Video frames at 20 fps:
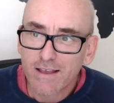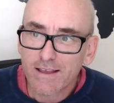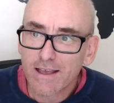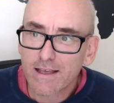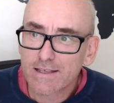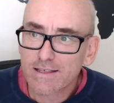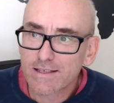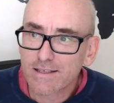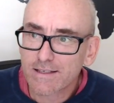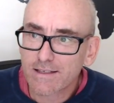
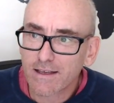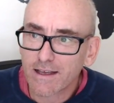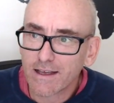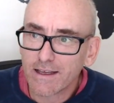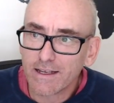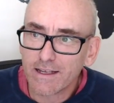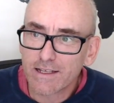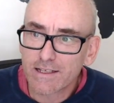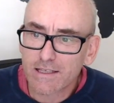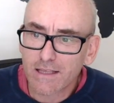Yes,
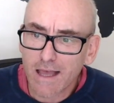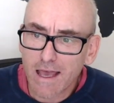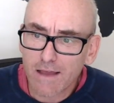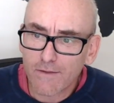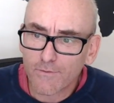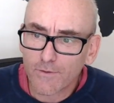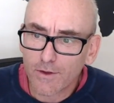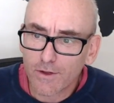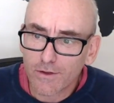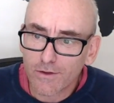it is
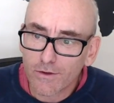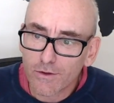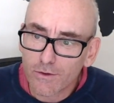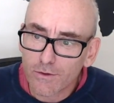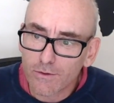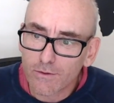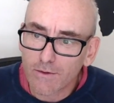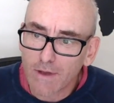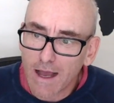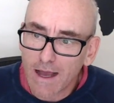late for you.